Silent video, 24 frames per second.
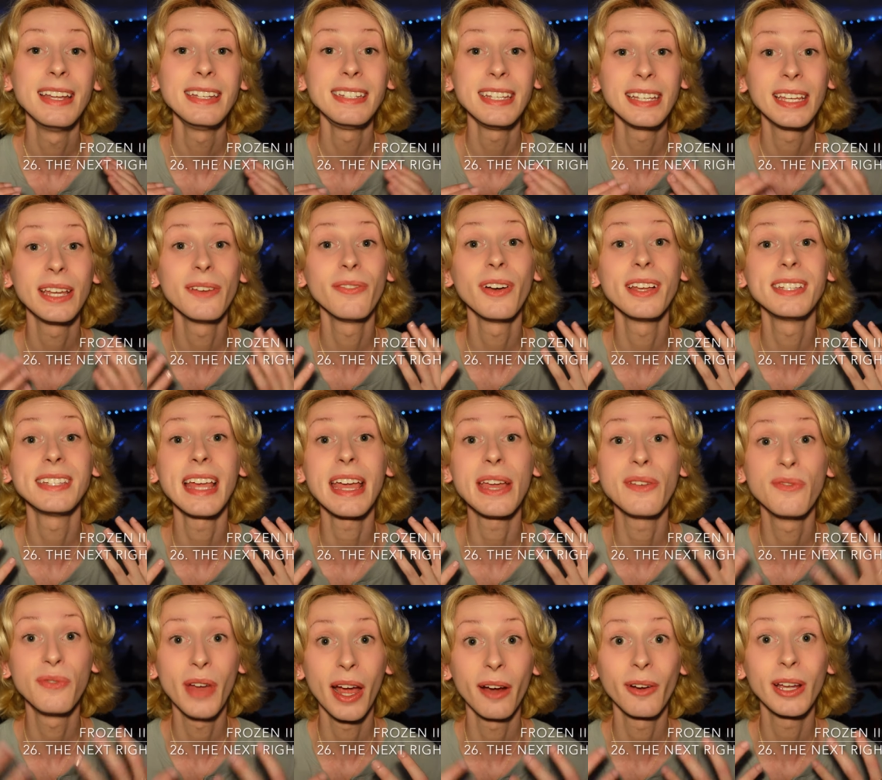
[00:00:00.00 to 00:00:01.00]
to give us a
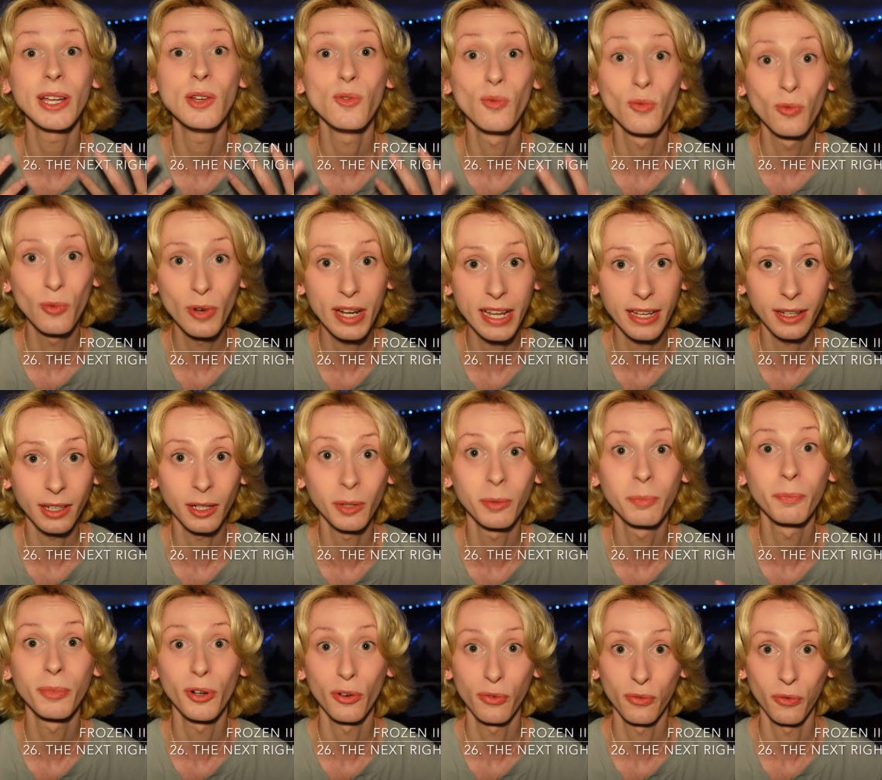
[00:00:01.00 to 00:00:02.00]
very real
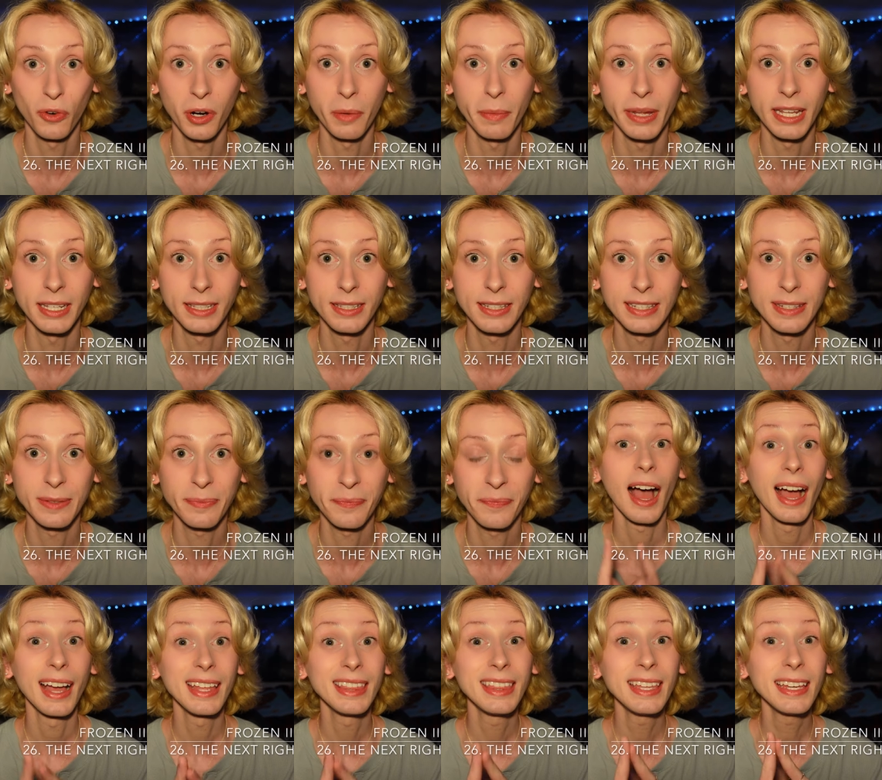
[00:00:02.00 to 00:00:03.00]
performance.
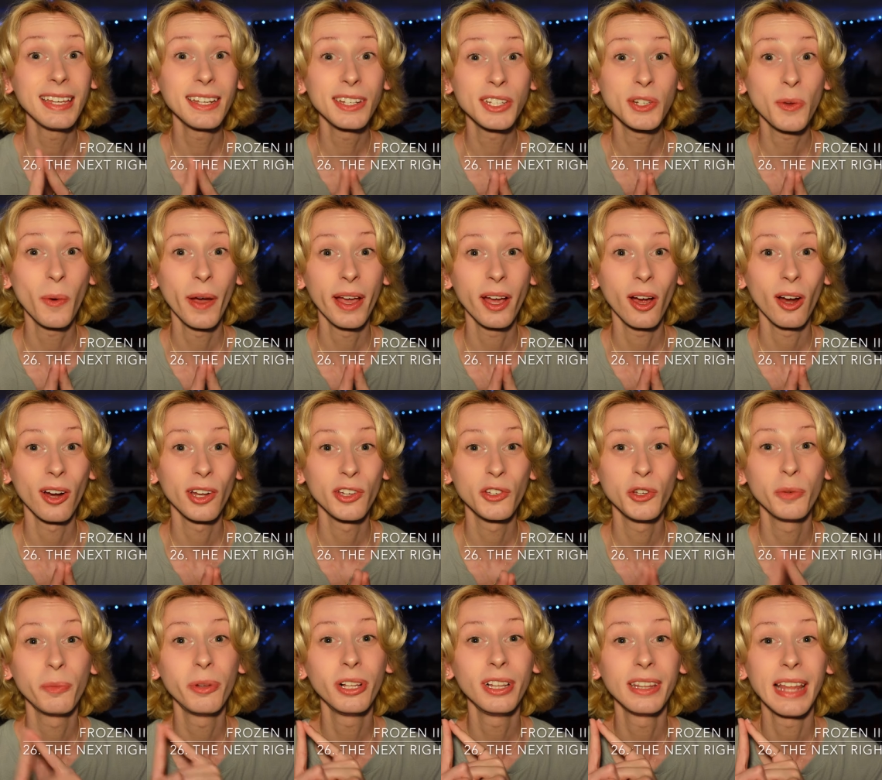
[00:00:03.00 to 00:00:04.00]
I think it is quite
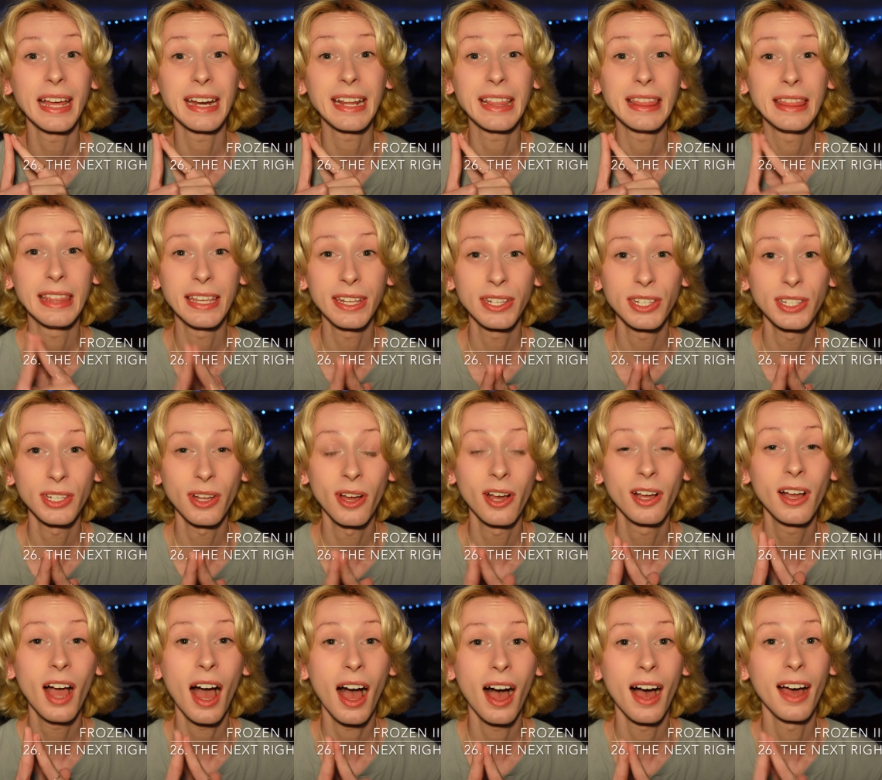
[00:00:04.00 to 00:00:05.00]
arguable that in this
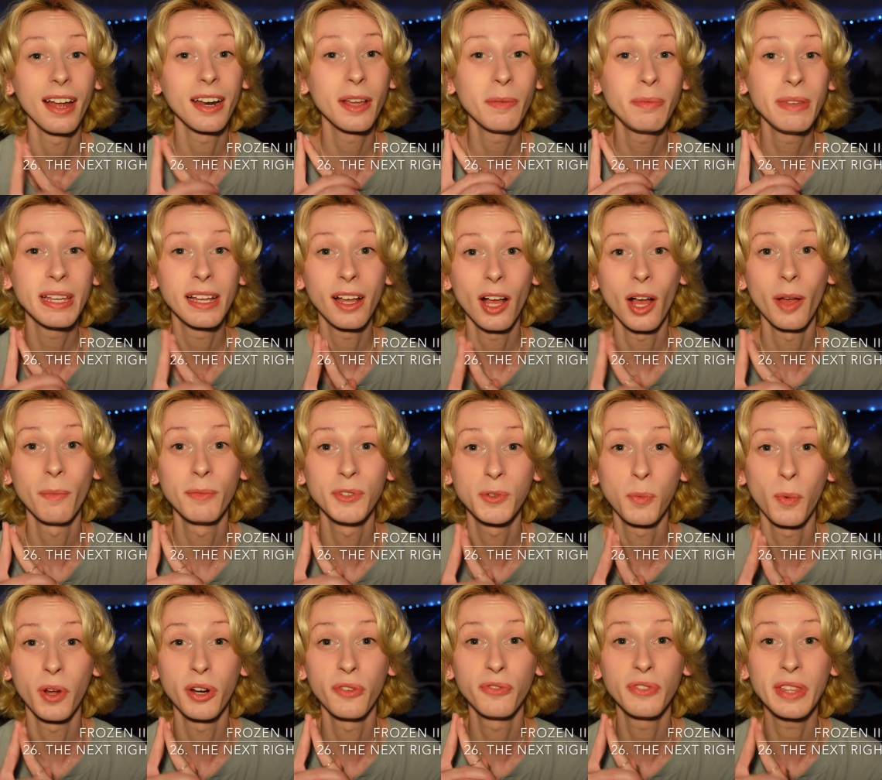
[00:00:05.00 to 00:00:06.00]
song, Anna becomes
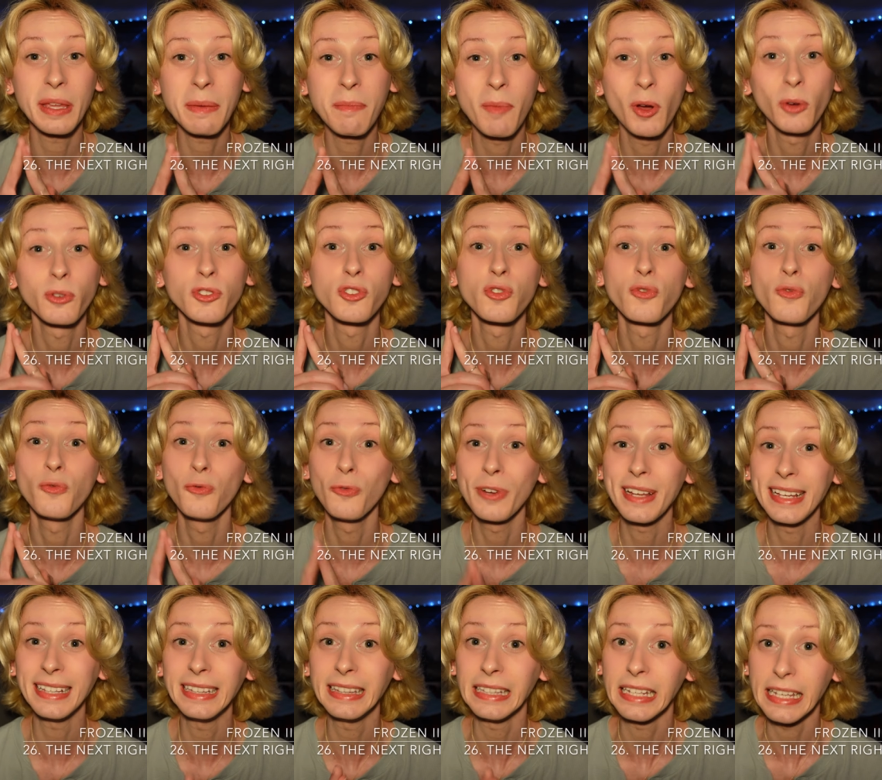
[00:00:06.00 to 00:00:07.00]
one of the most
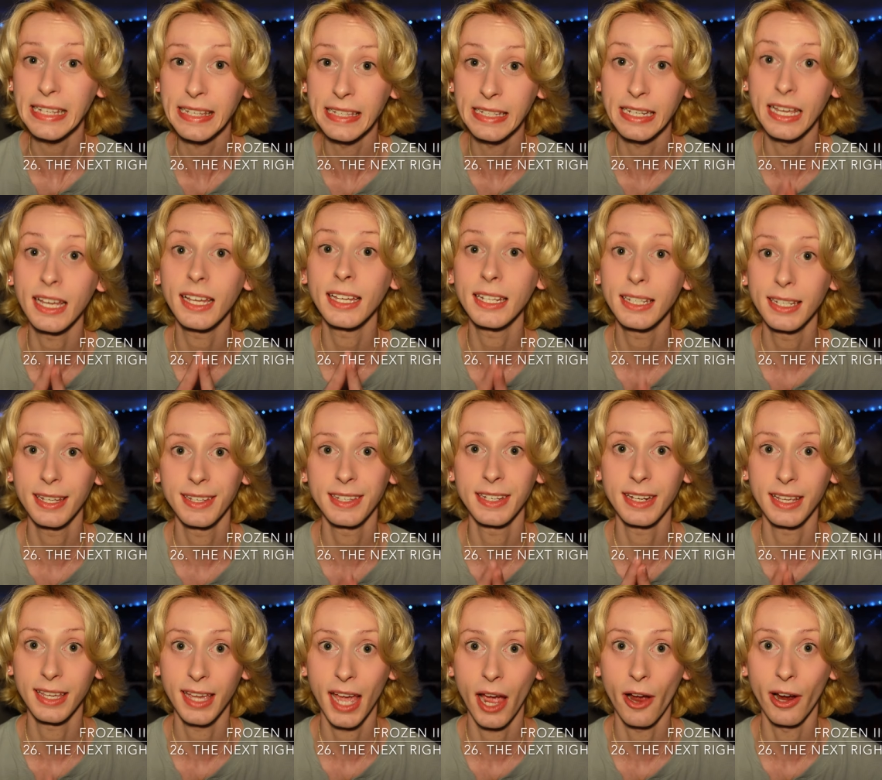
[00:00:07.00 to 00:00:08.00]
realistic
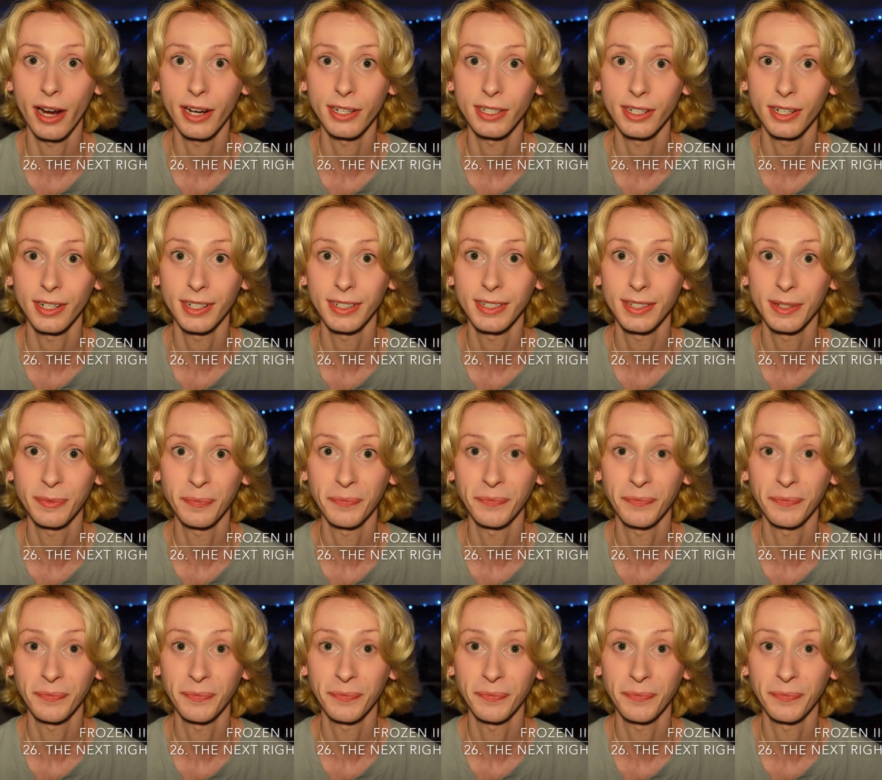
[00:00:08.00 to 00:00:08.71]
Disney characters.